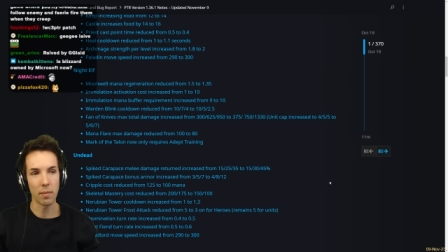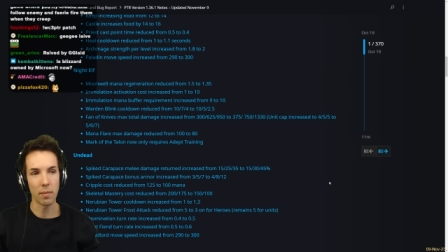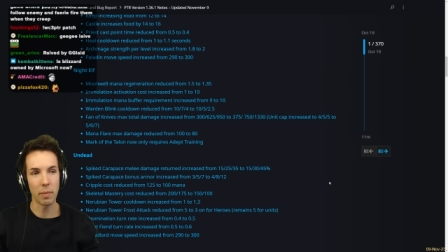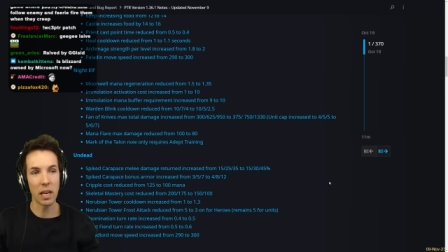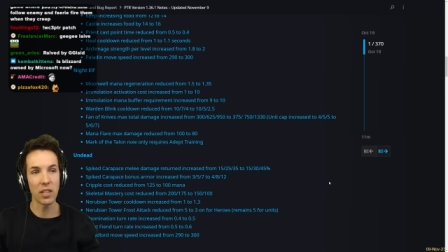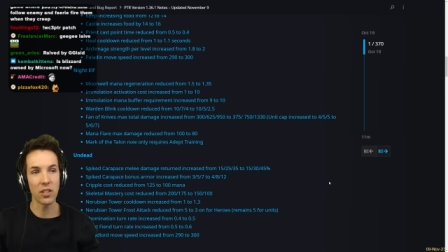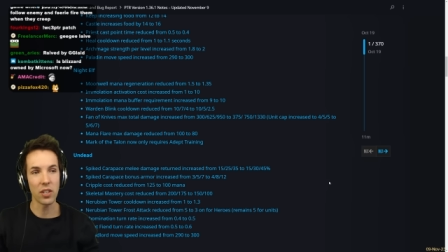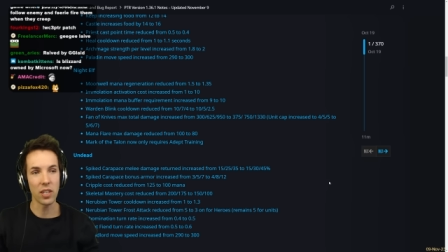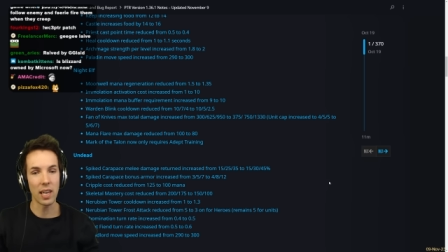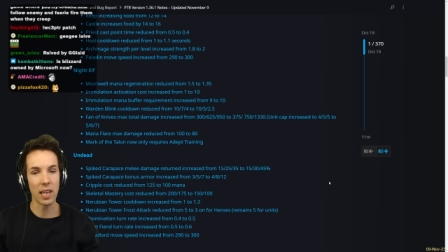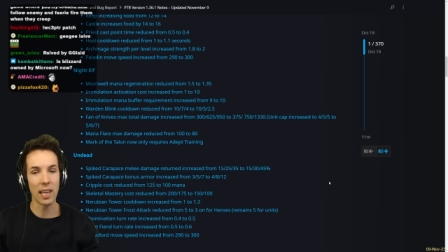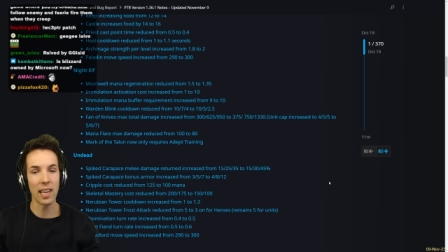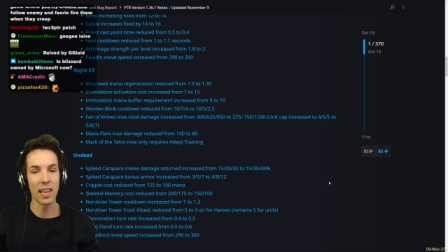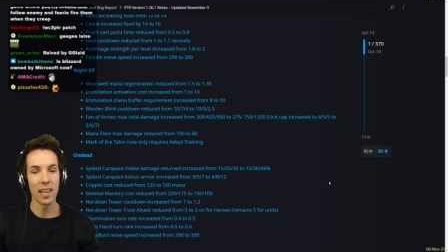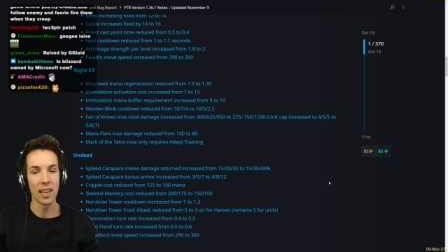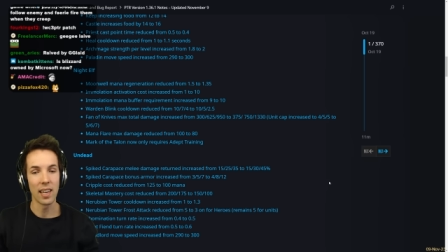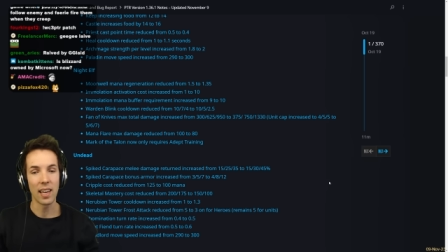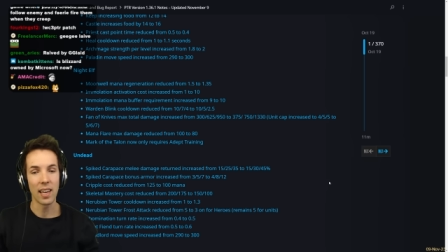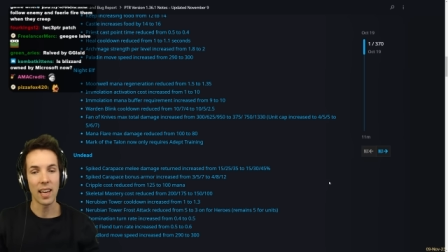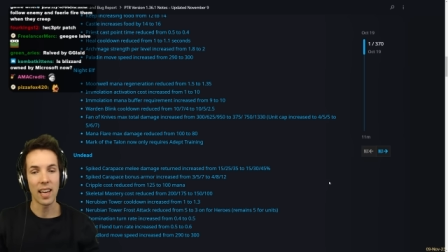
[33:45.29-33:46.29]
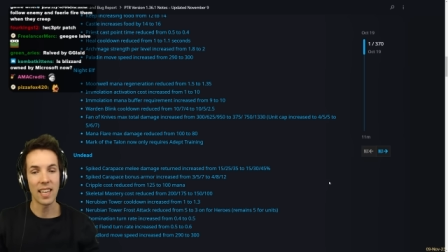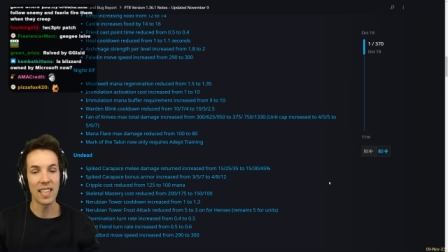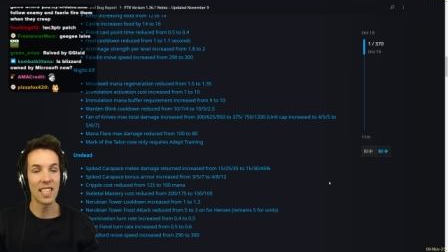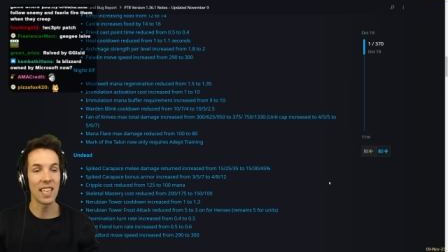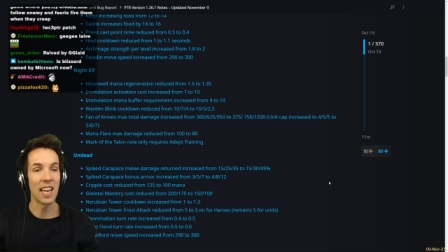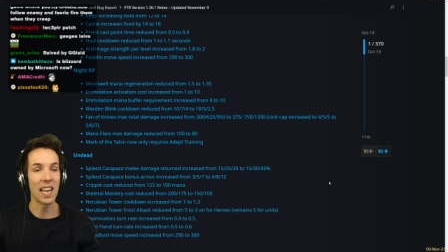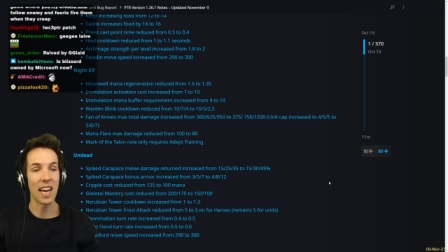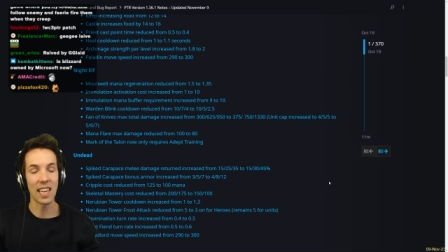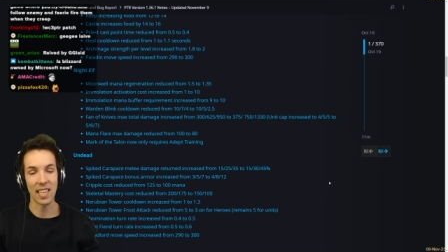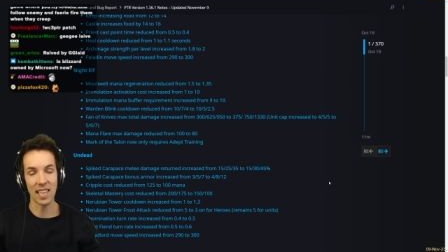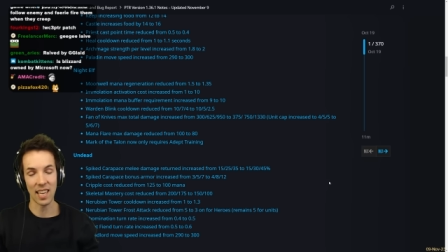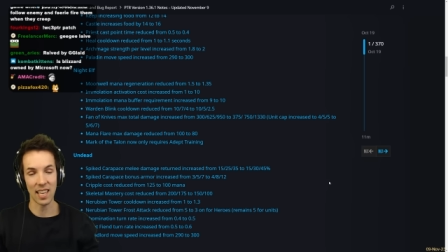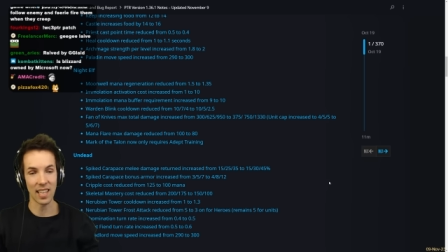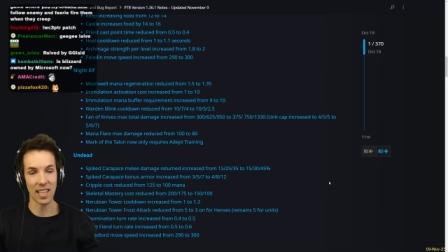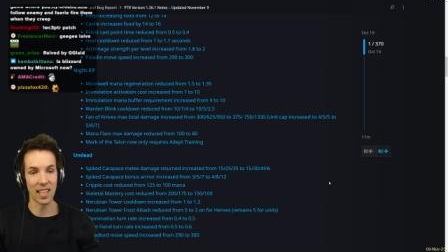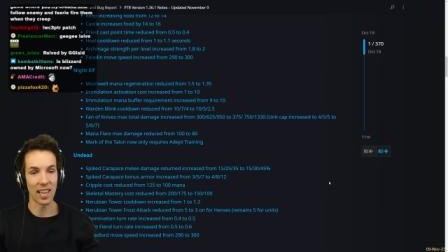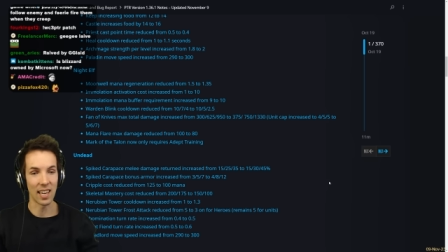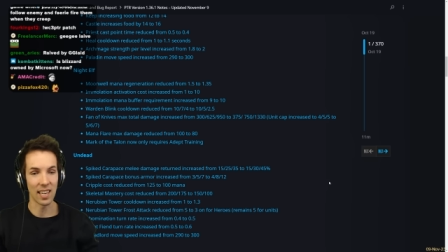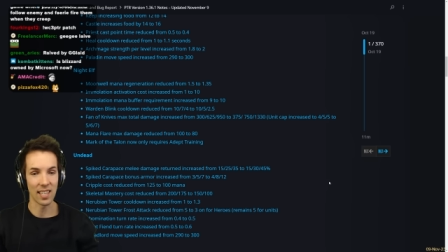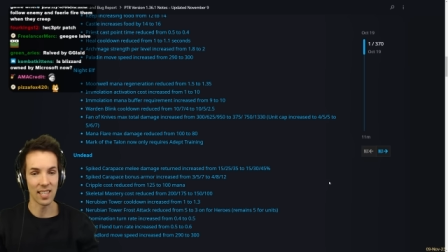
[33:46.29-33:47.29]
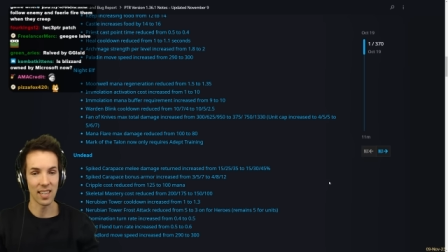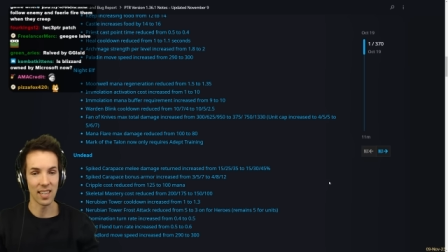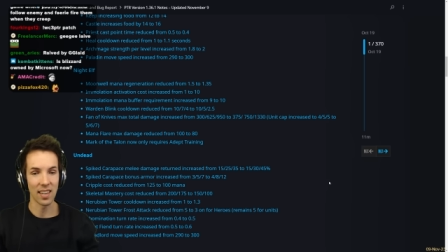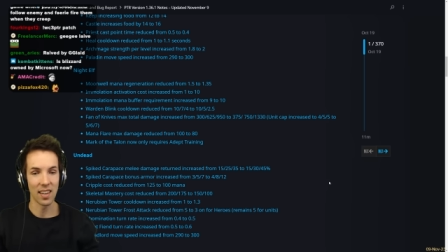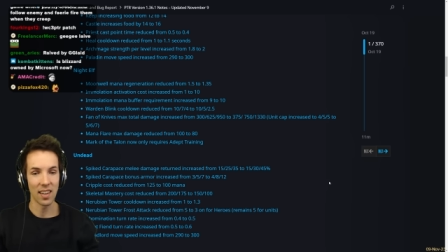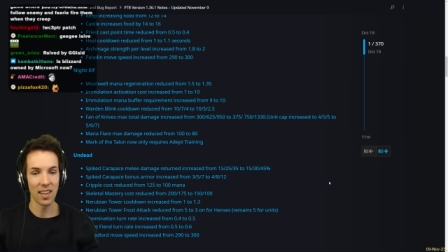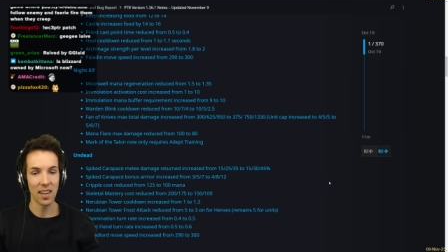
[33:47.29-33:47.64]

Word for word: Basically, he's not Death Knight.